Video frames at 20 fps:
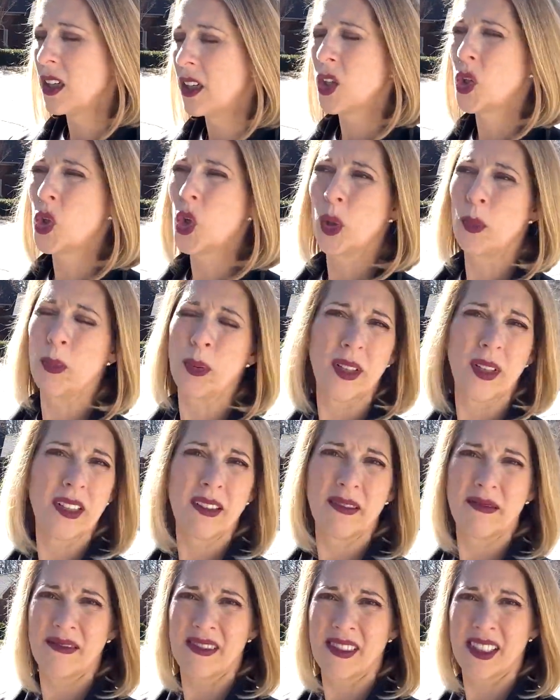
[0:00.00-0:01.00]
corporate
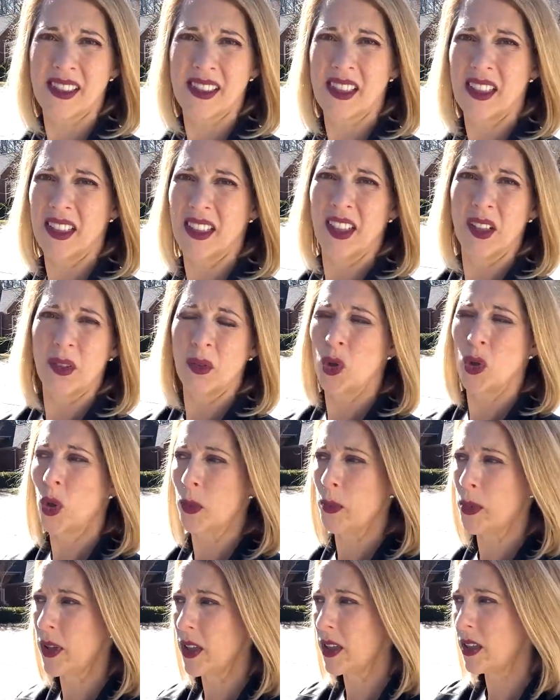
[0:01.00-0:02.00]

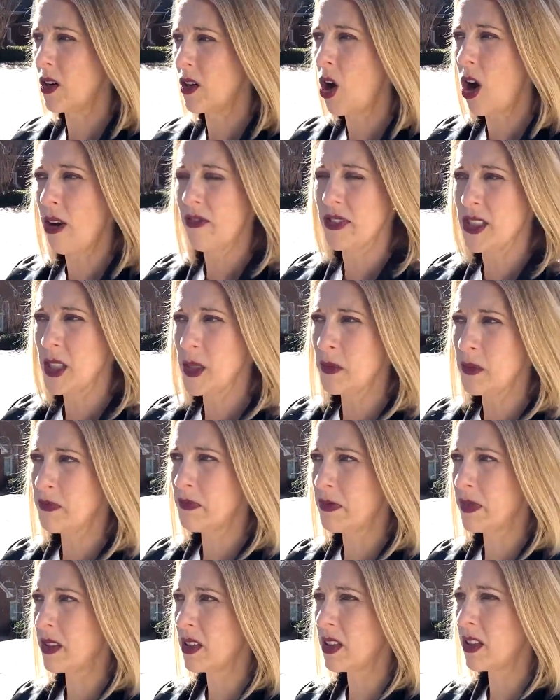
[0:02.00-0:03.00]
office
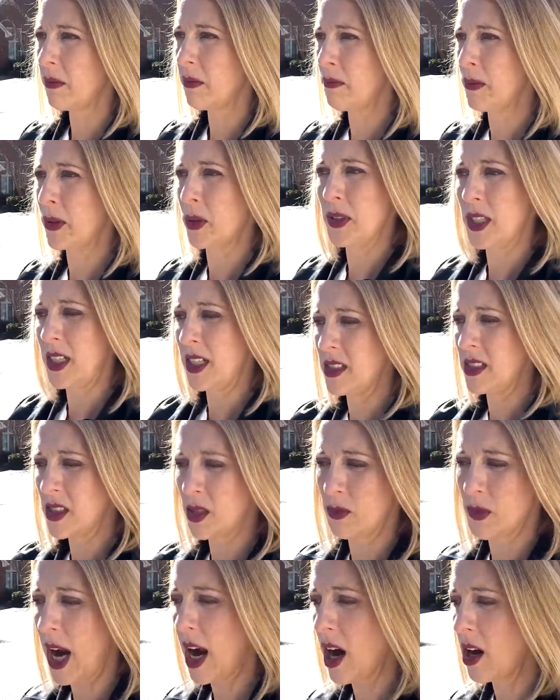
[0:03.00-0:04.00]
buildings
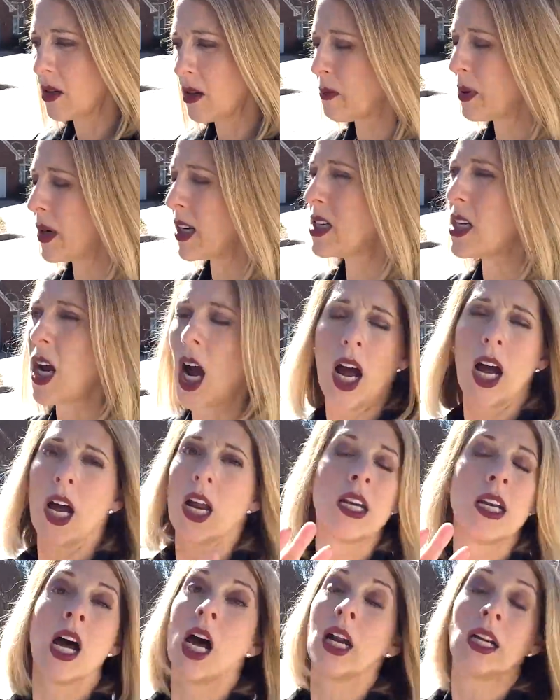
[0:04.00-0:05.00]
around, but not
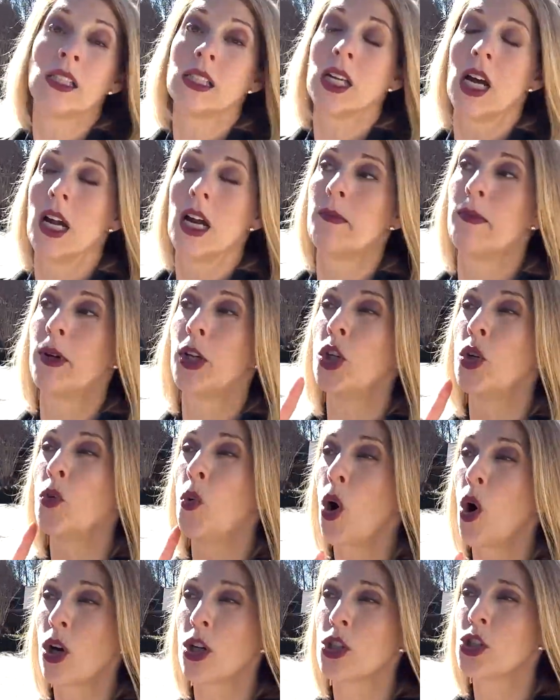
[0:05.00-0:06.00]
a ton. But you
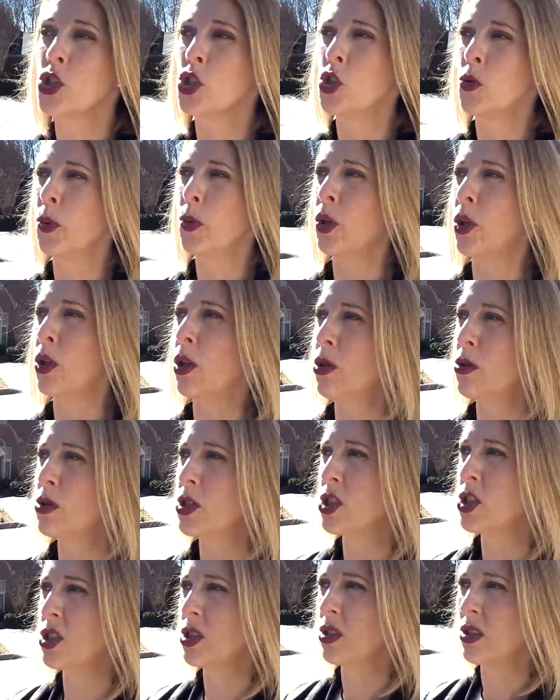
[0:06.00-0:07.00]
are super
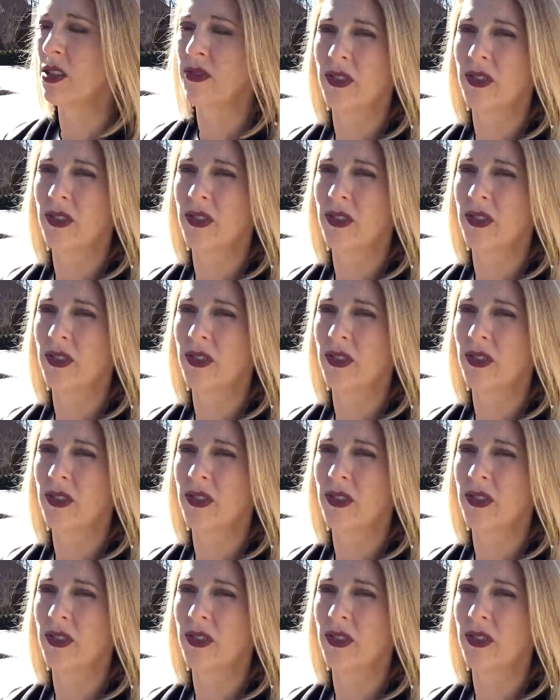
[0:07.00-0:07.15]
close to the